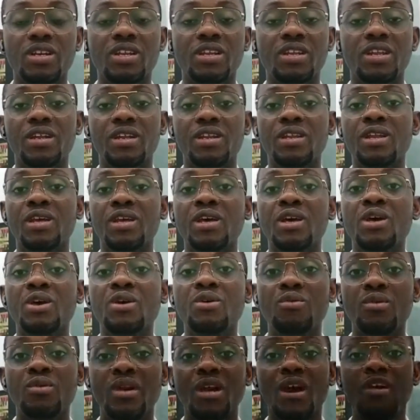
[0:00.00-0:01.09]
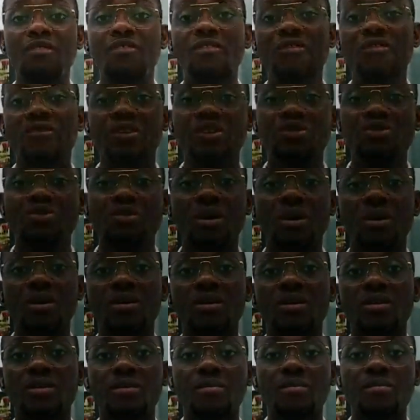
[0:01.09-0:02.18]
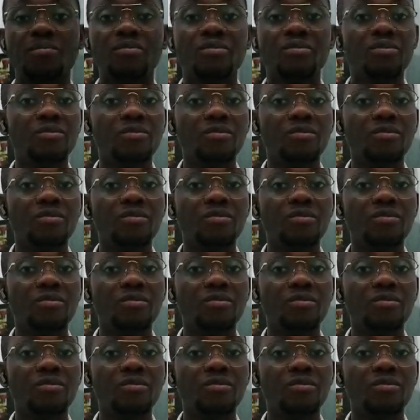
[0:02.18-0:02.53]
and then we have a visual